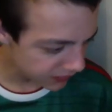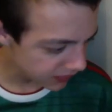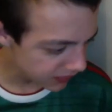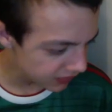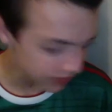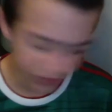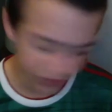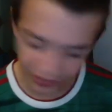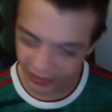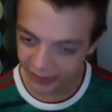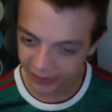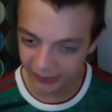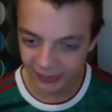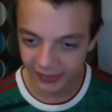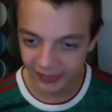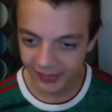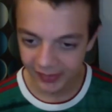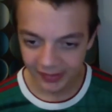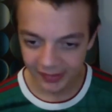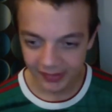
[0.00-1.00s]
So,
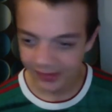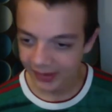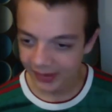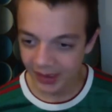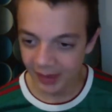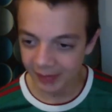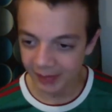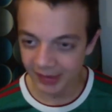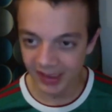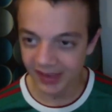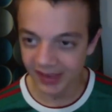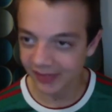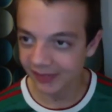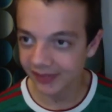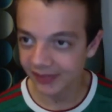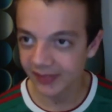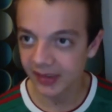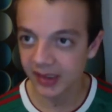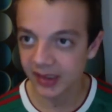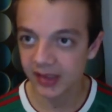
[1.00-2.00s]
I mean,
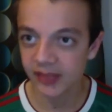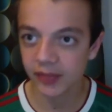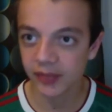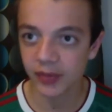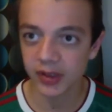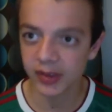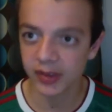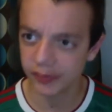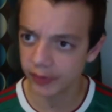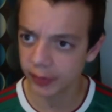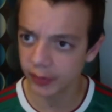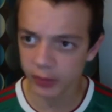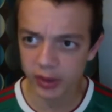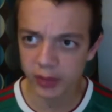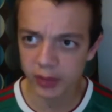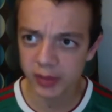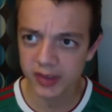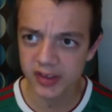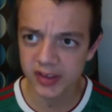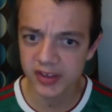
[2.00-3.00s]
if we want
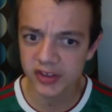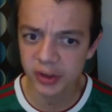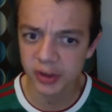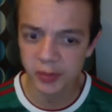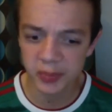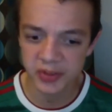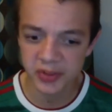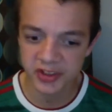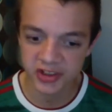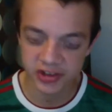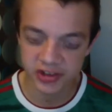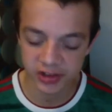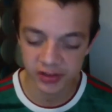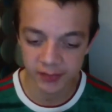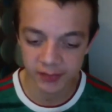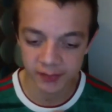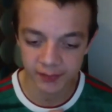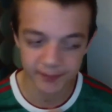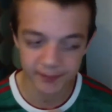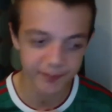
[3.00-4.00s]
to win this
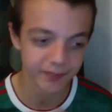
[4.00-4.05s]
competition,